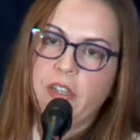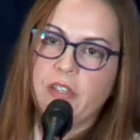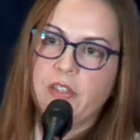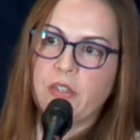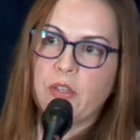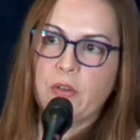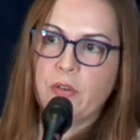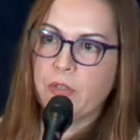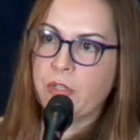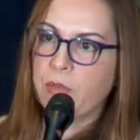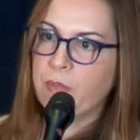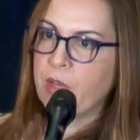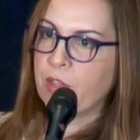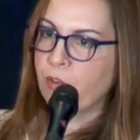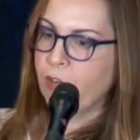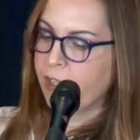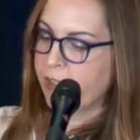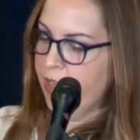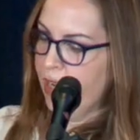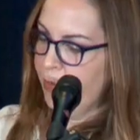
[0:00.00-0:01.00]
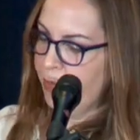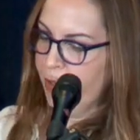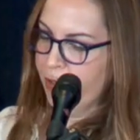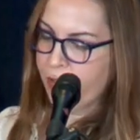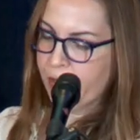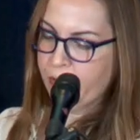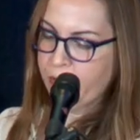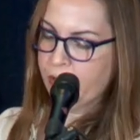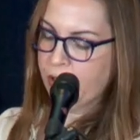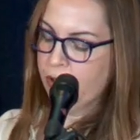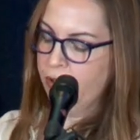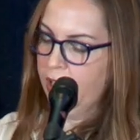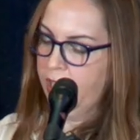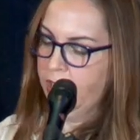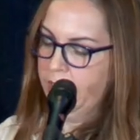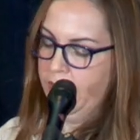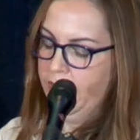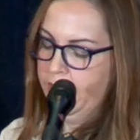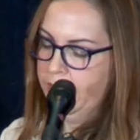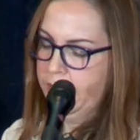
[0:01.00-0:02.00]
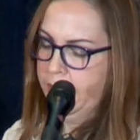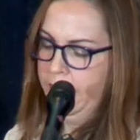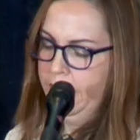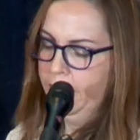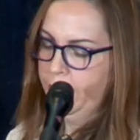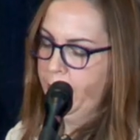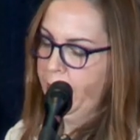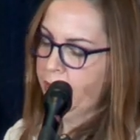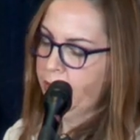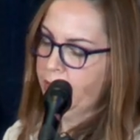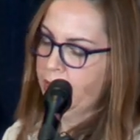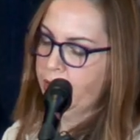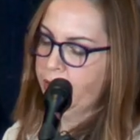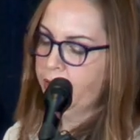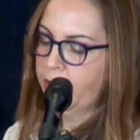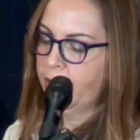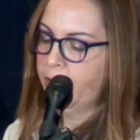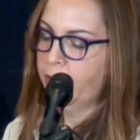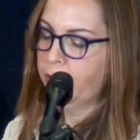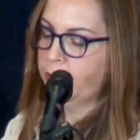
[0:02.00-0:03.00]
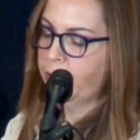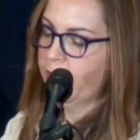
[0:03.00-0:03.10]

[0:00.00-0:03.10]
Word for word: So some other examples, there was a great case, I think about a year ago,